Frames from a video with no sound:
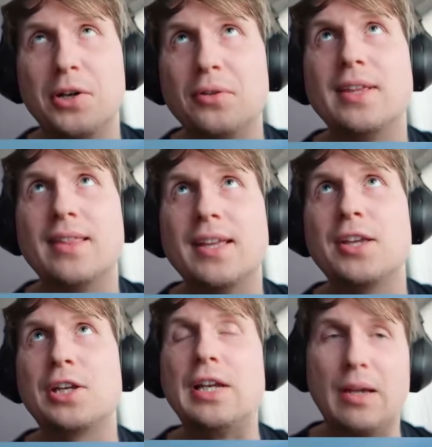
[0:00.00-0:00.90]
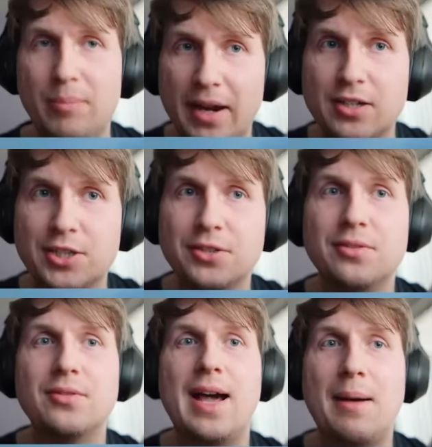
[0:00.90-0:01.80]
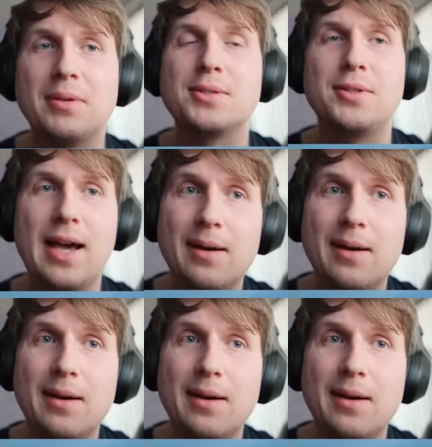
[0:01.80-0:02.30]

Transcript: thing you can compare to apples